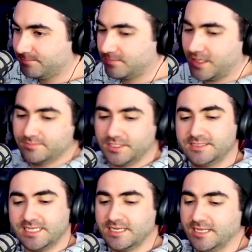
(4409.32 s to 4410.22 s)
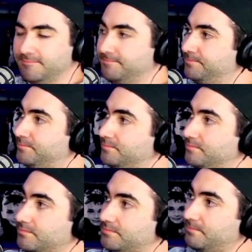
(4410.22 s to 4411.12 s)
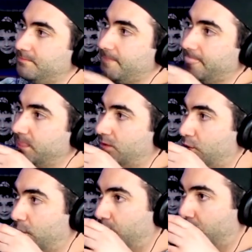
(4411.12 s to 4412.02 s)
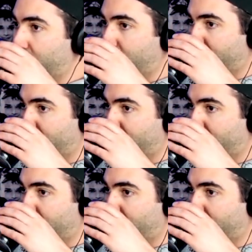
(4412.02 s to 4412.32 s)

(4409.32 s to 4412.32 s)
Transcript: but you can't come into IMDb and just type in a number, can you?